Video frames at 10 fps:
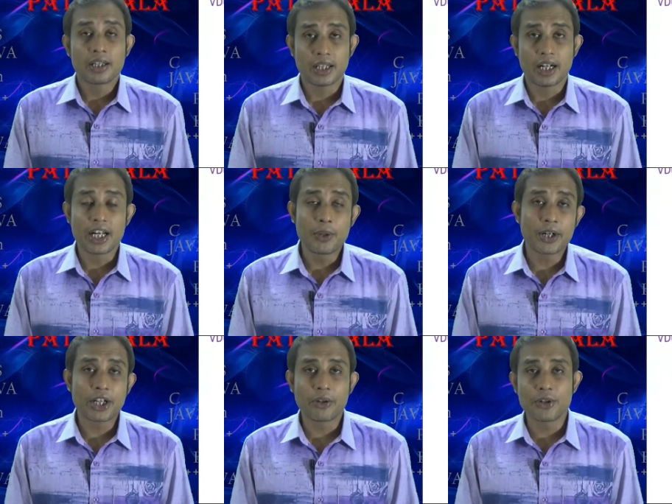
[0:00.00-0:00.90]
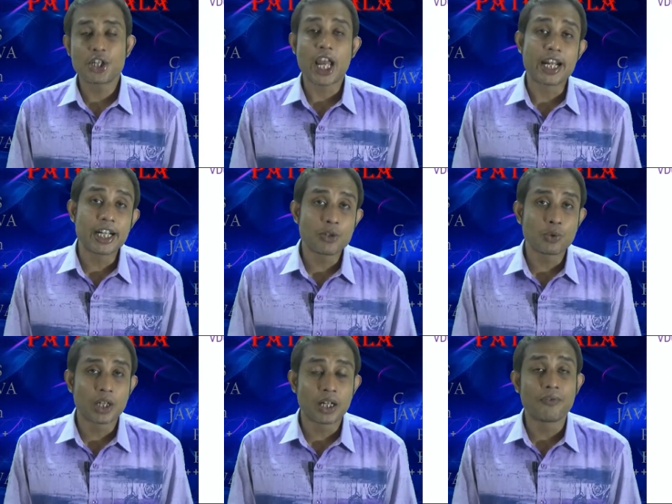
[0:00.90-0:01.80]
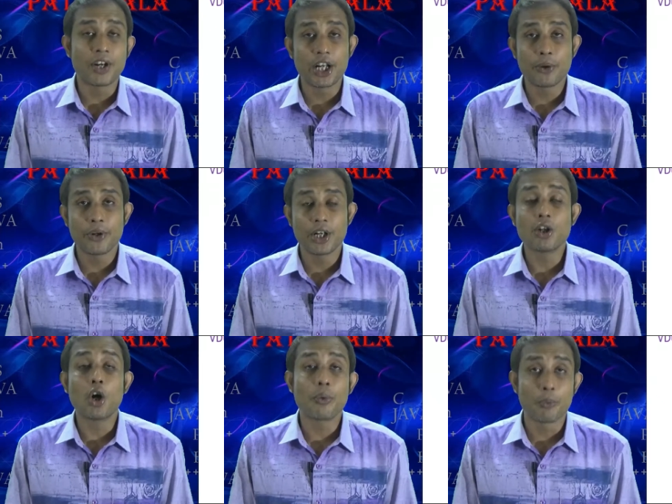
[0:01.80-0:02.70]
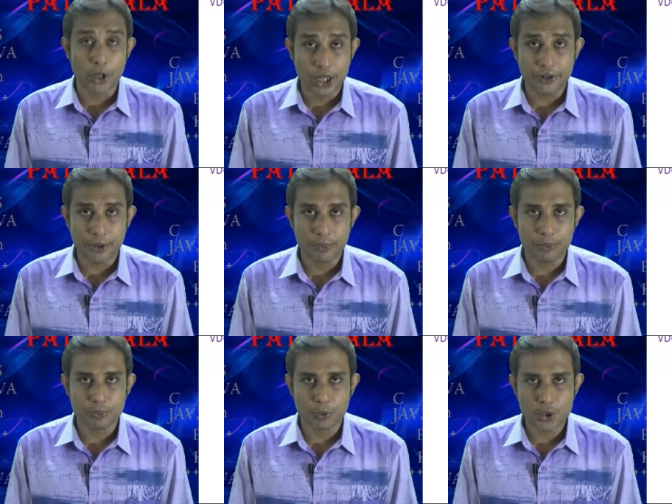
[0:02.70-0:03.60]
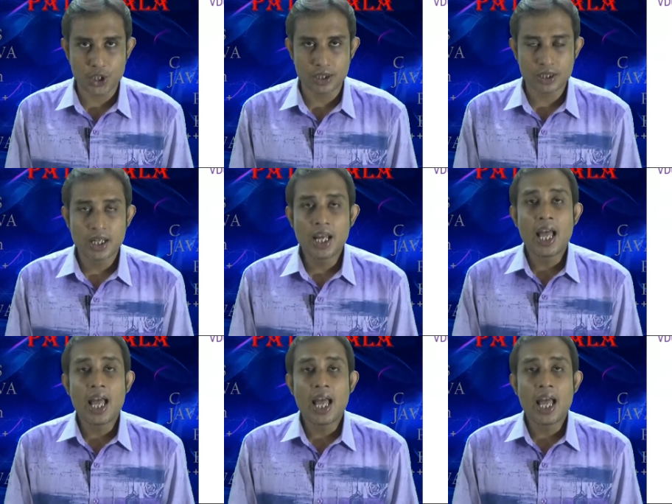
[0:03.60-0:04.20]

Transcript: the newer technology added to the video unit or monitoring portion.